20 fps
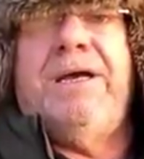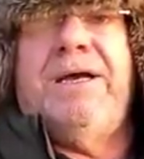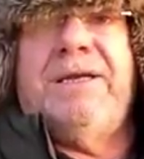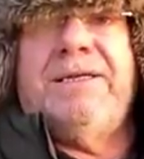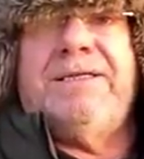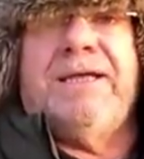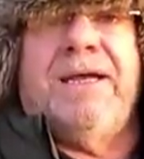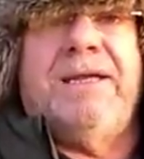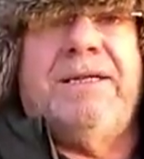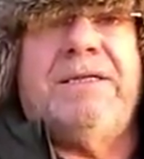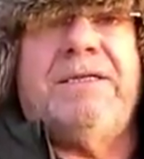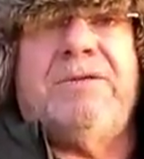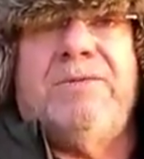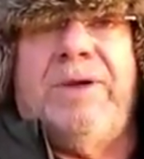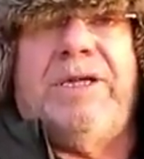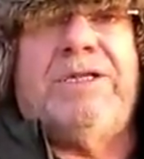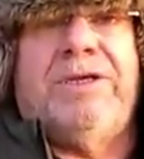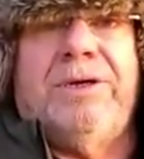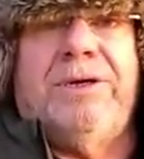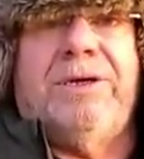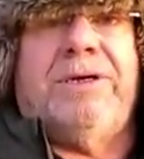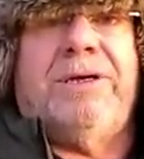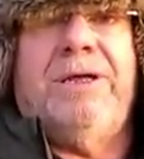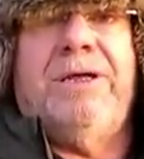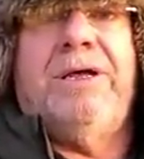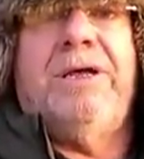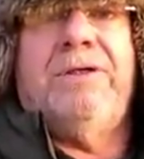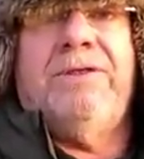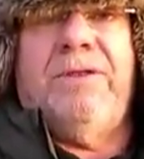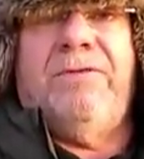since we took
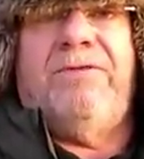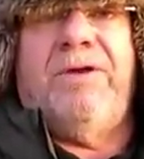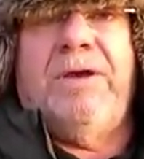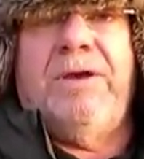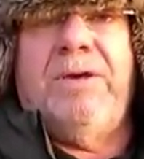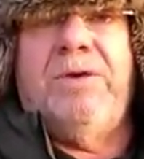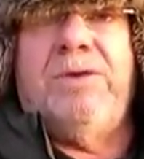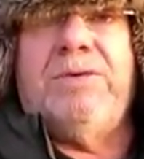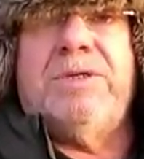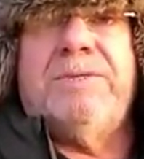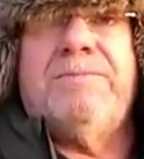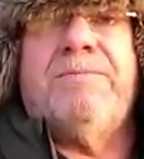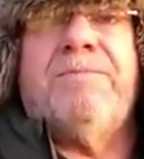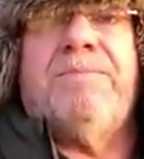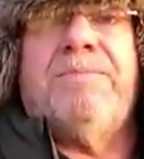the field